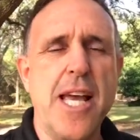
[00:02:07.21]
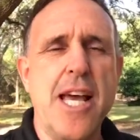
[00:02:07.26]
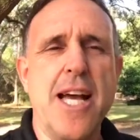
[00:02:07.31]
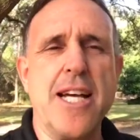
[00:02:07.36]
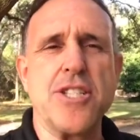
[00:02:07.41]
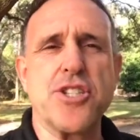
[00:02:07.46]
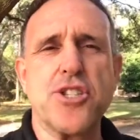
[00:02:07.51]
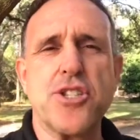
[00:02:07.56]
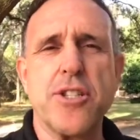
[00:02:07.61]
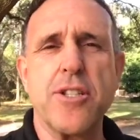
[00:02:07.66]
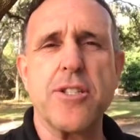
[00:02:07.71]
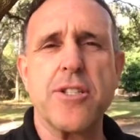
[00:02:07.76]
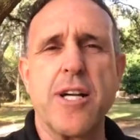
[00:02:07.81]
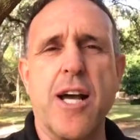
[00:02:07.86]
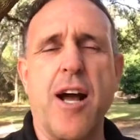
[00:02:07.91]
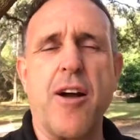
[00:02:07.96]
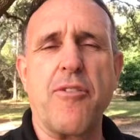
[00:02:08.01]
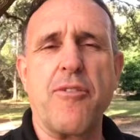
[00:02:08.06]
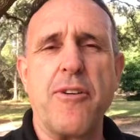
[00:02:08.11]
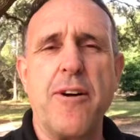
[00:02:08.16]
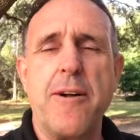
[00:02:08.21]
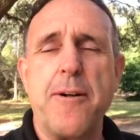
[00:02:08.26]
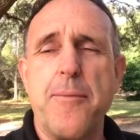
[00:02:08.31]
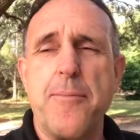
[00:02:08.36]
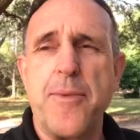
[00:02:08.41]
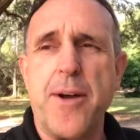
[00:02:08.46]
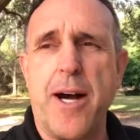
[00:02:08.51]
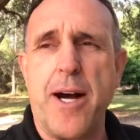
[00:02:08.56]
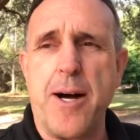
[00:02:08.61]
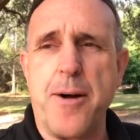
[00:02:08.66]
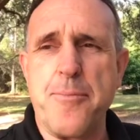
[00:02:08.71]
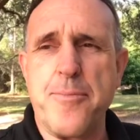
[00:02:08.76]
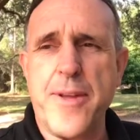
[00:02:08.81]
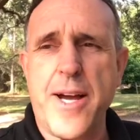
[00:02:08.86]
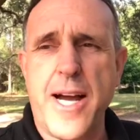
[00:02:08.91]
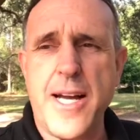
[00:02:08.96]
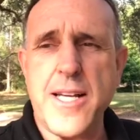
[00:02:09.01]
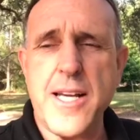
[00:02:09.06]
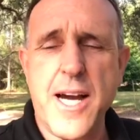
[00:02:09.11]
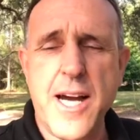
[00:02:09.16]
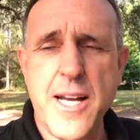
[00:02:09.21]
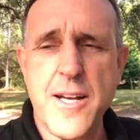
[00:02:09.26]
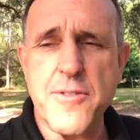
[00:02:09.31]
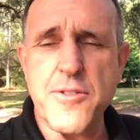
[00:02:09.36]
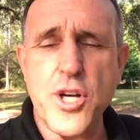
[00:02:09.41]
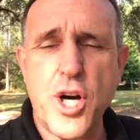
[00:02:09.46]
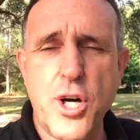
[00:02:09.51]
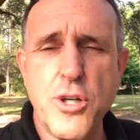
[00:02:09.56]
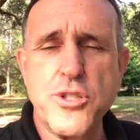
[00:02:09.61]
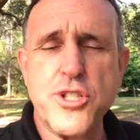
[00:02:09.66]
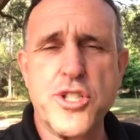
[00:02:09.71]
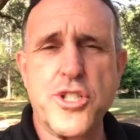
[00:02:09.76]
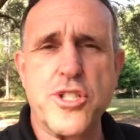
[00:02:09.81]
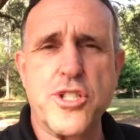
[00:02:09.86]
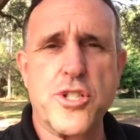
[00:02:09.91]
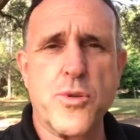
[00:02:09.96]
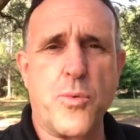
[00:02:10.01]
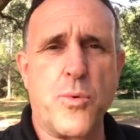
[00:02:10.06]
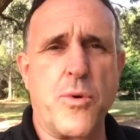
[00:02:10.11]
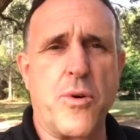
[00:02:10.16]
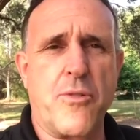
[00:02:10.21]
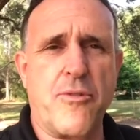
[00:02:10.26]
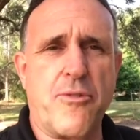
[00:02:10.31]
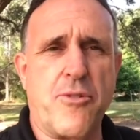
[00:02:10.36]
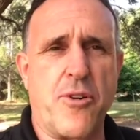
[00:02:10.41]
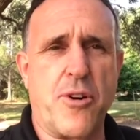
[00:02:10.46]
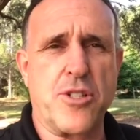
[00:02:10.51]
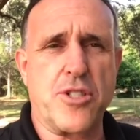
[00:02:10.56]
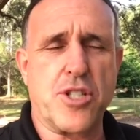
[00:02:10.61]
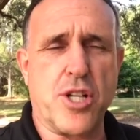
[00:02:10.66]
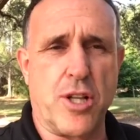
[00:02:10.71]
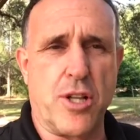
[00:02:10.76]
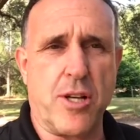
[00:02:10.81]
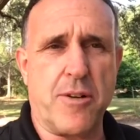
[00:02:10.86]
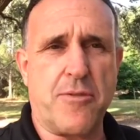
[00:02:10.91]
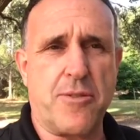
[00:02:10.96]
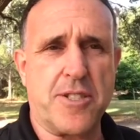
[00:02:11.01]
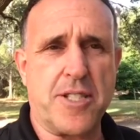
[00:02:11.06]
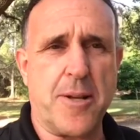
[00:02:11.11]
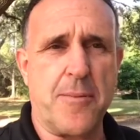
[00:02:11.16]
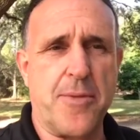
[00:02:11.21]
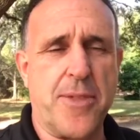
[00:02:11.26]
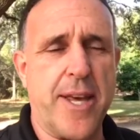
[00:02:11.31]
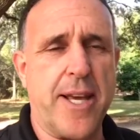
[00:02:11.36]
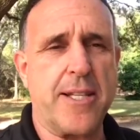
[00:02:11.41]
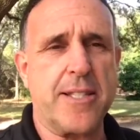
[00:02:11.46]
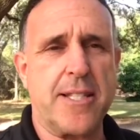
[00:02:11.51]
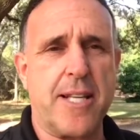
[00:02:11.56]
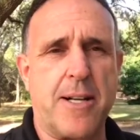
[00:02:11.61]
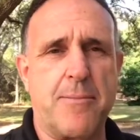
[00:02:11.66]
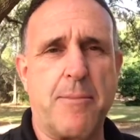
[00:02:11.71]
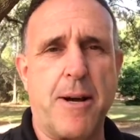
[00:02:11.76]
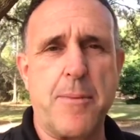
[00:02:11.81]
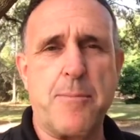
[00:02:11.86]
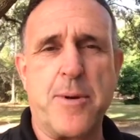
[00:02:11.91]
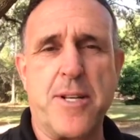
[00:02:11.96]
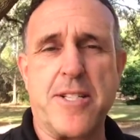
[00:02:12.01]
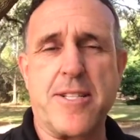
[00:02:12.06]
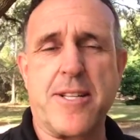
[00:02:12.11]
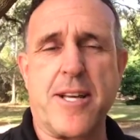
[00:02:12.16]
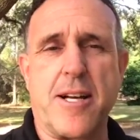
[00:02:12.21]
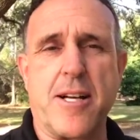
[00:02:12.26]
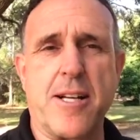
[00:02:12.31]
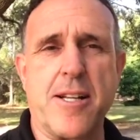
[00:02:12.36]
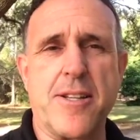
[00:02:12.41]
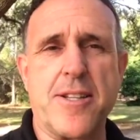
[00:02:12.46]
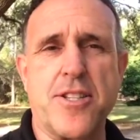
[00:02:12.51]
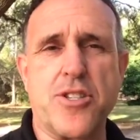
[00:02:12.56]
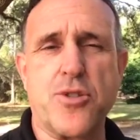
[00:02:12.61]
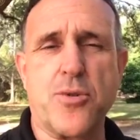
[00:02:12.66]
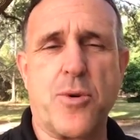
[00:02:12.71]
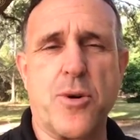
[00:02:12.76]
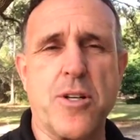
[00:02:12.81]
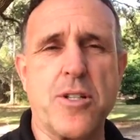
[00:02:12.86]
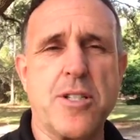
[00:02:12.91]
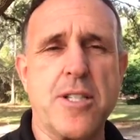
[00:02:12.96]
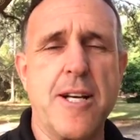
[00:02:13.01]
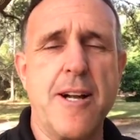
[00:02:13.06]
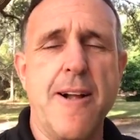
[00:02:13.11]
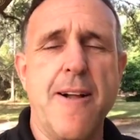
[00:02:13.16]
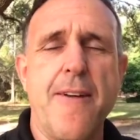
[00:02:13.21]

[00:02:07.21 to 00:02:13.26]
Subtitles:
And sure enough, I kind of coached her to look for some things that might be subtle in this horse,